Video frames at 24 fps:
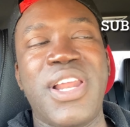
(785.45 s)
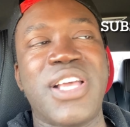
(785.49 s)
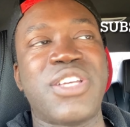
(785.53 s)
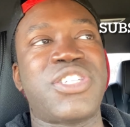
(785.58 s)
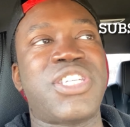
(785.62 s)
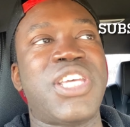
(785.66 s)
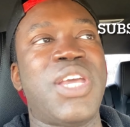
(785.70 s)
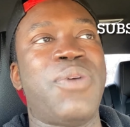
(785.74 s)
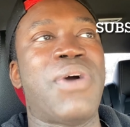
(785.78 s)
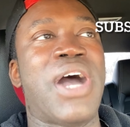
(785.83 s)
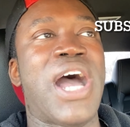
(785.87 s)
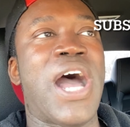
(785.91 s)
Let's
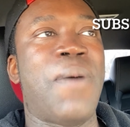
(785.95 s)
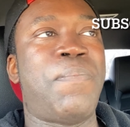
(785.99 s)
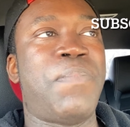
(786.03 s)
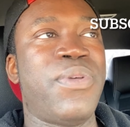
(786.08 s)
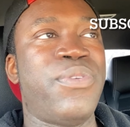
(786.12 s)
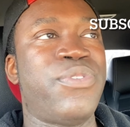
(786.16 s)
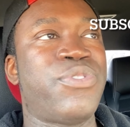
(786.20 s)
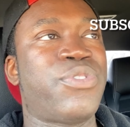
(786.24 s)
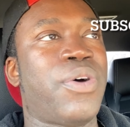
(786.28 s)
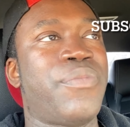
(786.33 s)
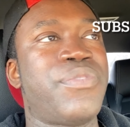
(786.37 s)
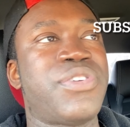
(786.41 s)
see what
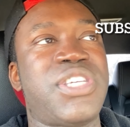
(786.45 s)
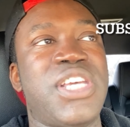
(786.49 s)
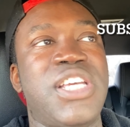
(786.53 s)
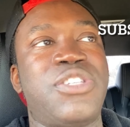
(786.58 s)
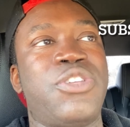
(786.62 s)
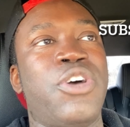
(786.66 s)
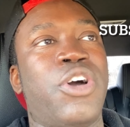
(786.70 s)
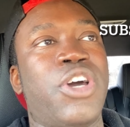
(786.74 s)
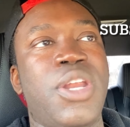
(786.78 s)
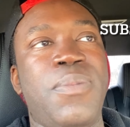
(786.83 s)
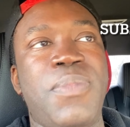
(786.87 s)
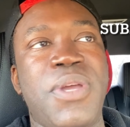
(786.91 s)
happens. Obviously, it's
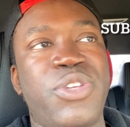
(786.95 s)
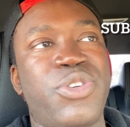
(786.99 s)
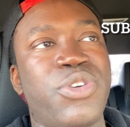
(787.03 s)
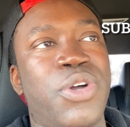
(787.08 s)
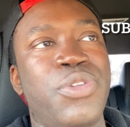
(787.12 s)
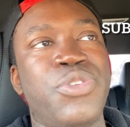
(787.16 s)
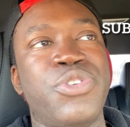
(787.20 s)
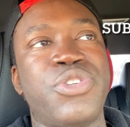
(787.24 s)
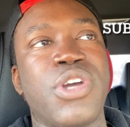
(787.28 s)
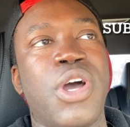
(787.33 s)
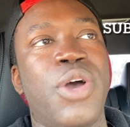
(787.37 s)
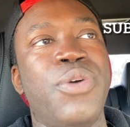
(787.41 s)
not going to be
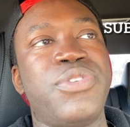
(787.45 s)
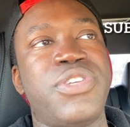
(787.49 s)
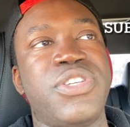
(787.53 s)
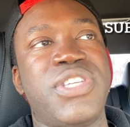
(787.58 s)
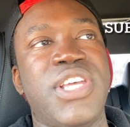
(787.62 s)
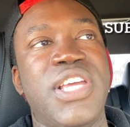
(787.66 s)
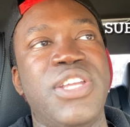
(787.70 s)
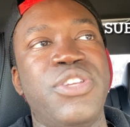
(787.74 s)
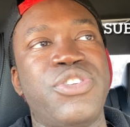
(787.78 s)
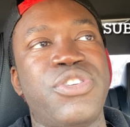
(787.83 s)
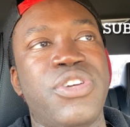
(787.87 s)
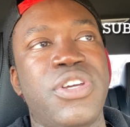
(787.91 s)
Jon Jones is
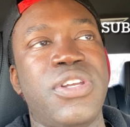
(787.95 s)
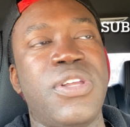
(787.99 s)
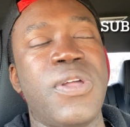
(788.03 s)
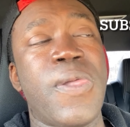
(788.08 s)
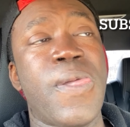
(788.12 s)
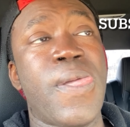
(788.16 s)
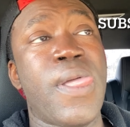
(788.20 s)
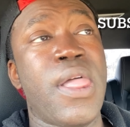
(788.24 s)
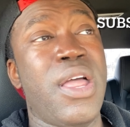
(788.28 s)
injured.